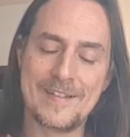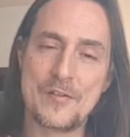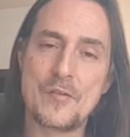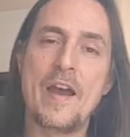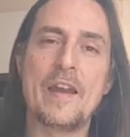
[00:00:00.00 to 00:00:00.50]

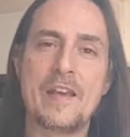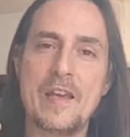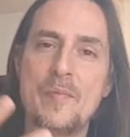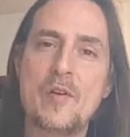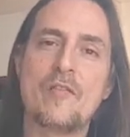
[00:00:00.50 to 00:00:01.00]
try and
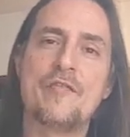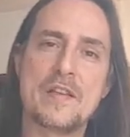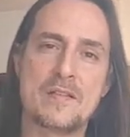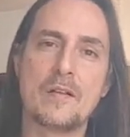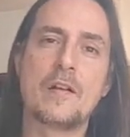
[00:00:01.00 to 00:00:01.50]
keep your
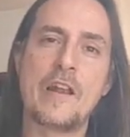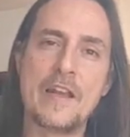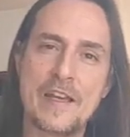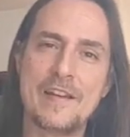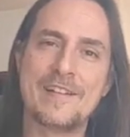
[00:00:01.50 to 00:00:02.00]
vessel
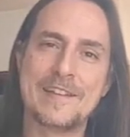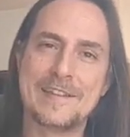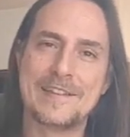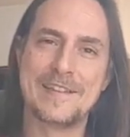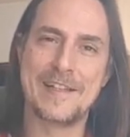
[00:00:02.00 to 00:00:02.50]
clean
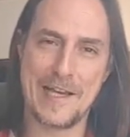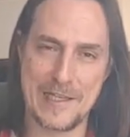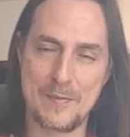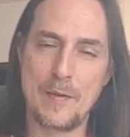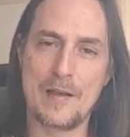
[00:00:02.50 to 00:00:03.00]

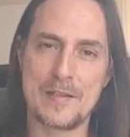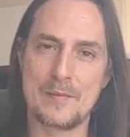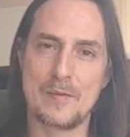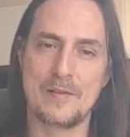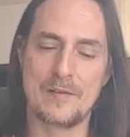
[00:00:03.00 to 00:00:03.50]
as
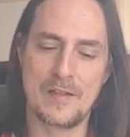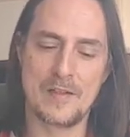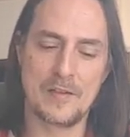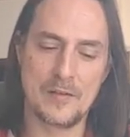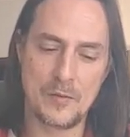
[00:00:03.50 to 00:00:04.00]
possible
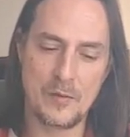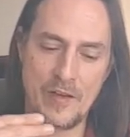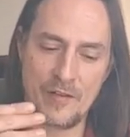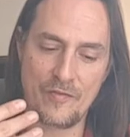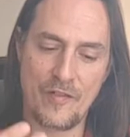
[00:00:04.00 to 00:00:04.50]

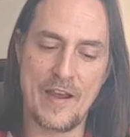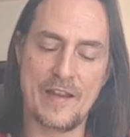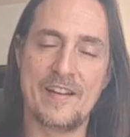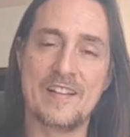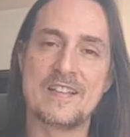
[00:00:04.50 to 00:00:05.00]
during
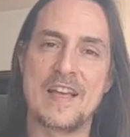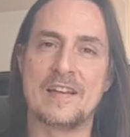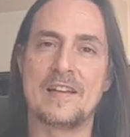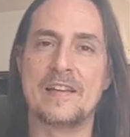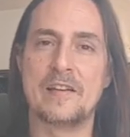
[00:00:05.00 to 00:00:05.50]
Friday and
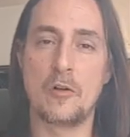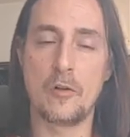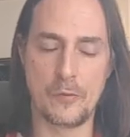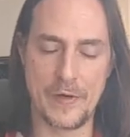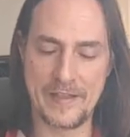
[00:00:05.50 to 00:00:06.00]
Saturday
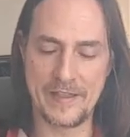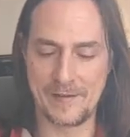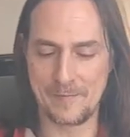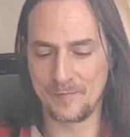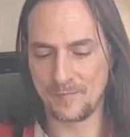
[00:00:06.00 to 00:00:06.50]
already.
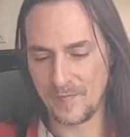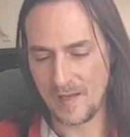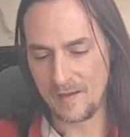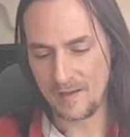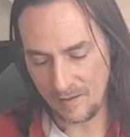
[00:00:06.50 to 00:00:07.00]

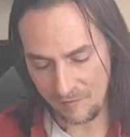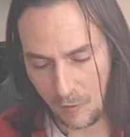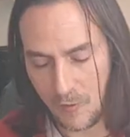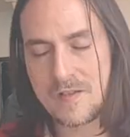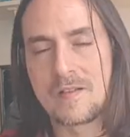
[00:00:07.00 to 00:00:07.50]
Of
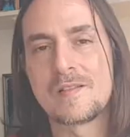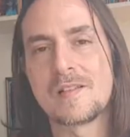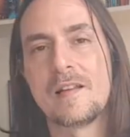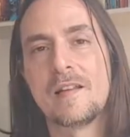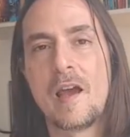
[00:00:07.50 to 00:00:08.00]
course, on
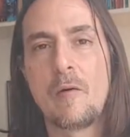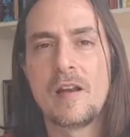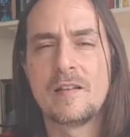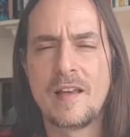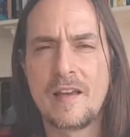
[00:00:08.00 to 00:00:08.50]
Sunday. I want
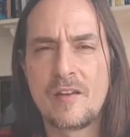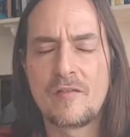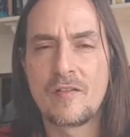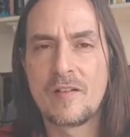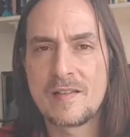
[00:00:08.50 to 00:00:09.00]
to thank you
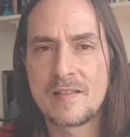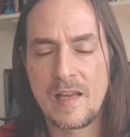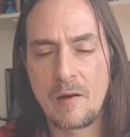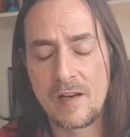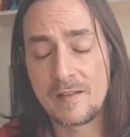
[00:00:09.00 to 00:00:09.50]
for
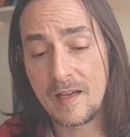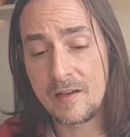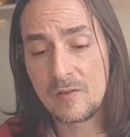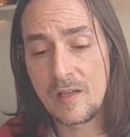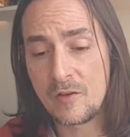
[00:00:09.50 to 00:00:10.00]
listening. I want to tell
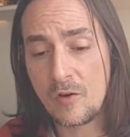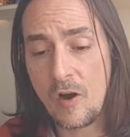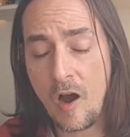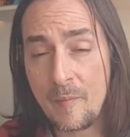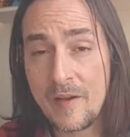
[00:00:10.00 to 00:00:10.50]
you that your
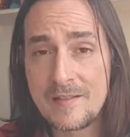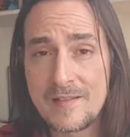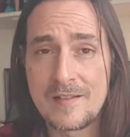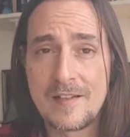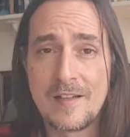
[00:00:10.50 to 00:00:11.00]
comments